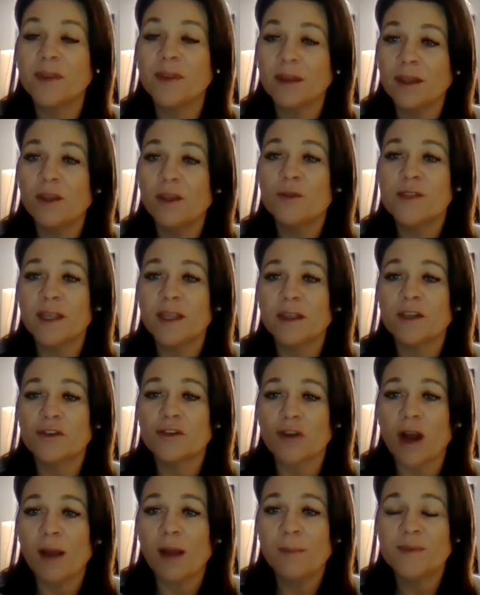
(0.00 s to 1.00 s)
using the
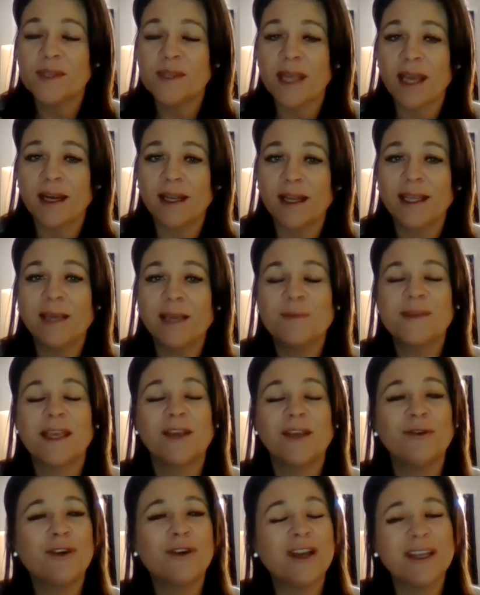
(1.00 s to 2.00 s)
drops, and I keep
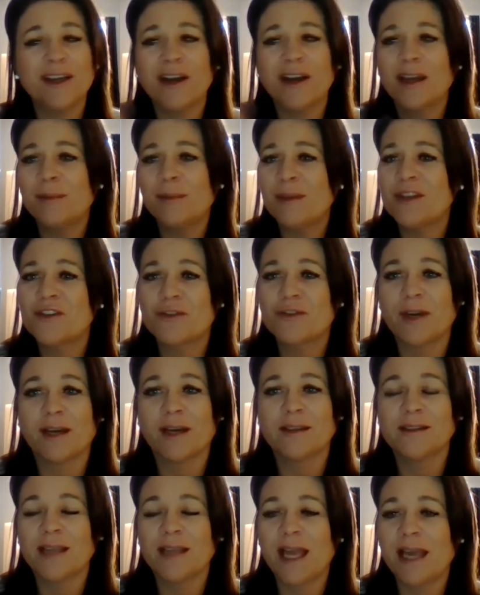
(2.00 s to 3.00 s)
saying you got to be
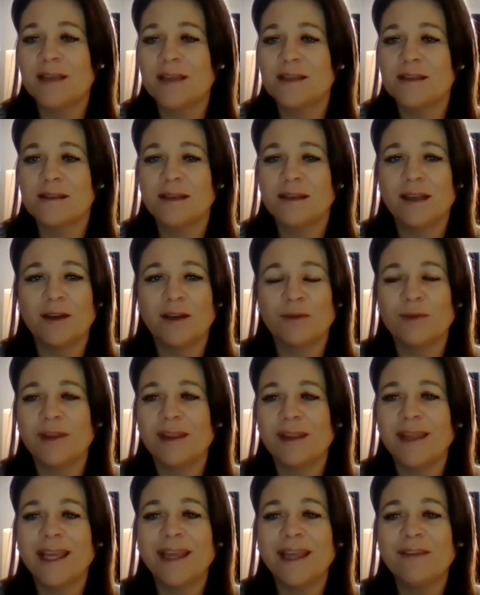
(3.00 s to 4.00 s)
strict. As you know,
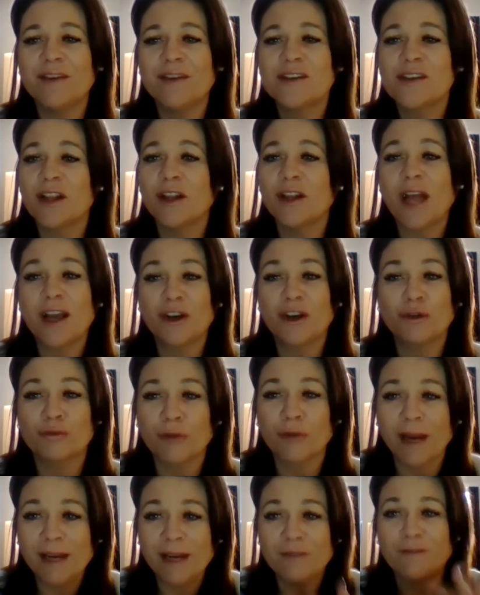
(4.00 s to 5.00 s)
they give us a
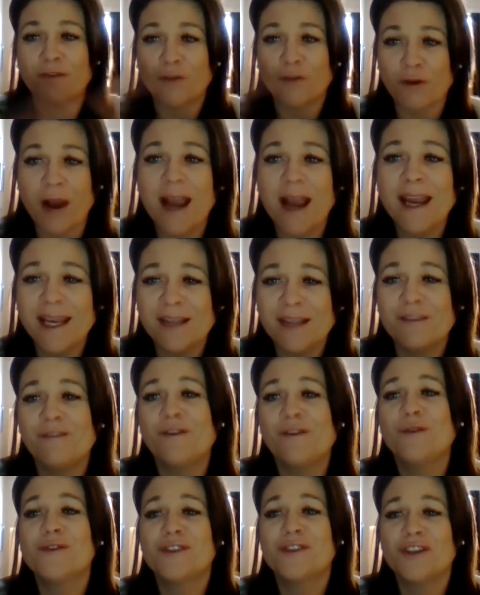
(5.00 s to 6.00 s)
great variety of
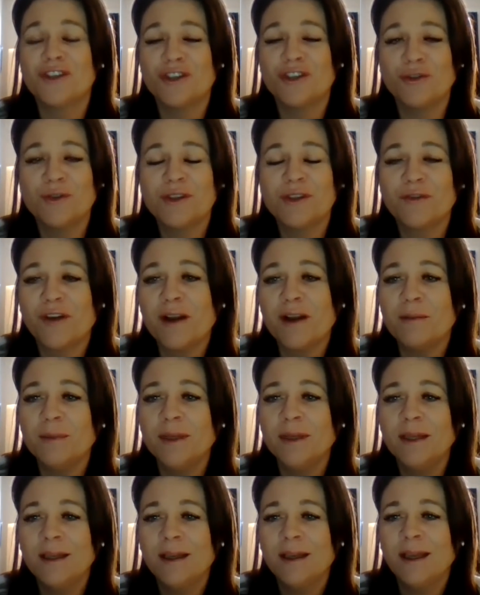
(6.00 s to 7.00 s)
foods to choose from.
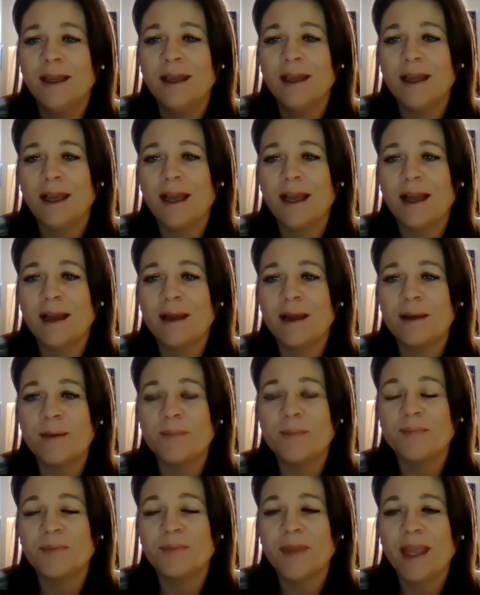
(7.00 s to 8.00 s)

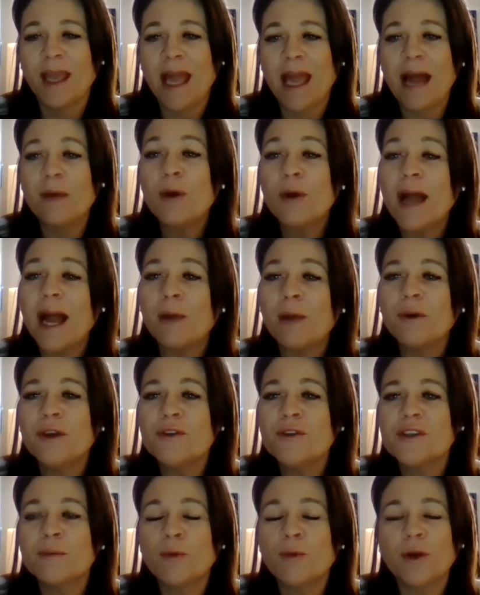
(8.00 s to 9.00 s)
How are you
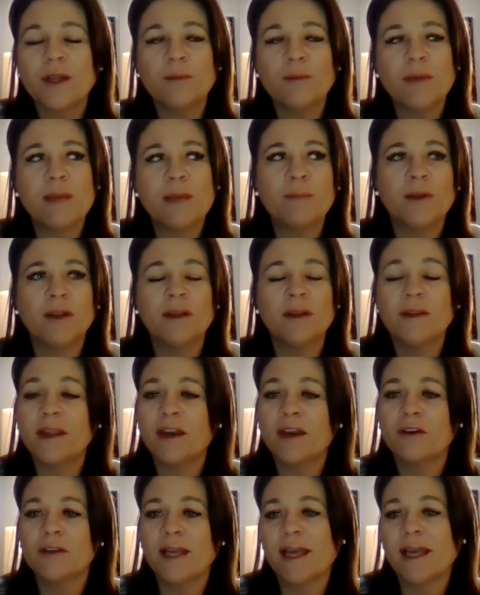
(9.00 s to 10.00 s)
supporting people that
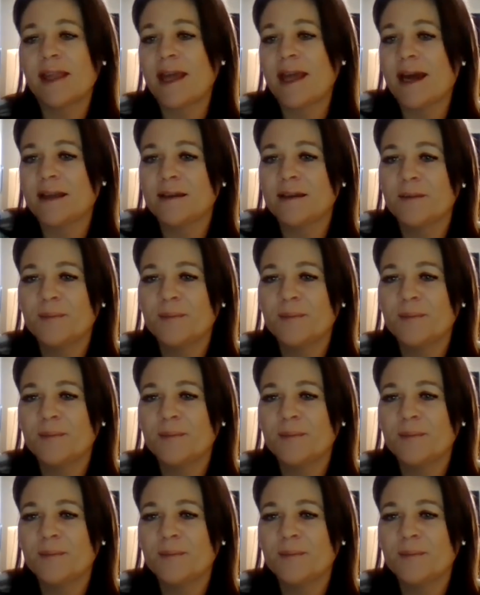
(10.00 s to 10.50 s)
are like that?